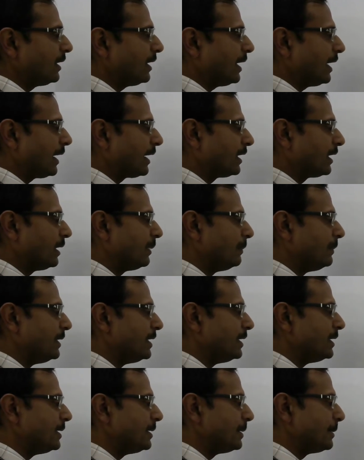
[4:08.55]
angle B.
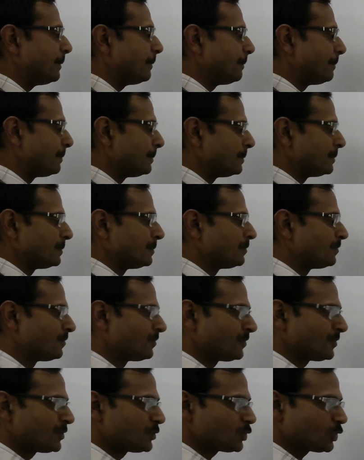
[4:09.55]

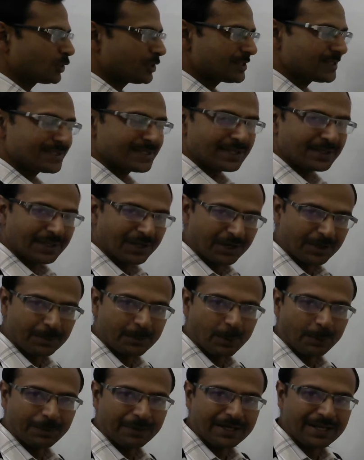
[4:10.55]
So this is the third
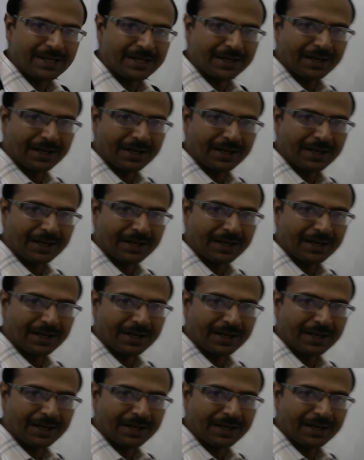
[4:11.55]
property,